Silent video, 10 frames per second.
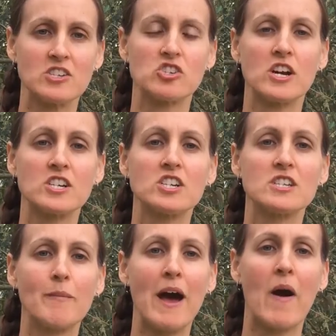
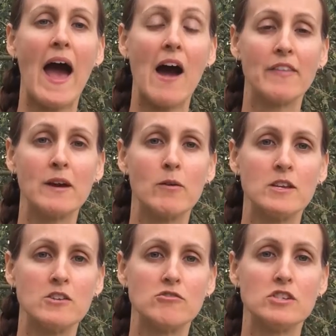instructions about how they
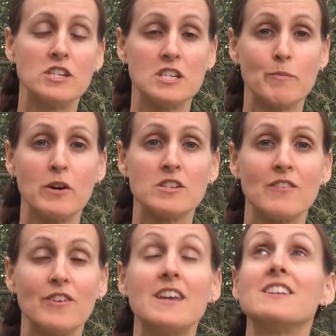want you to dispose
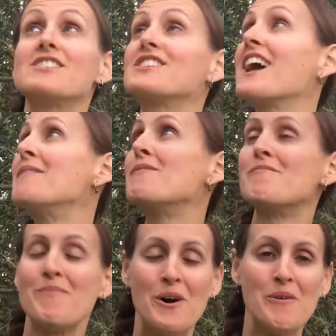of each type
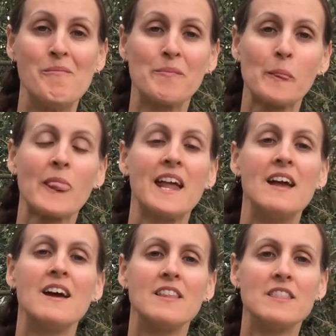of bulb.
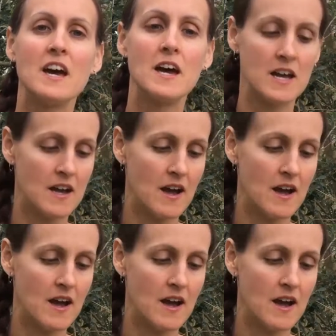The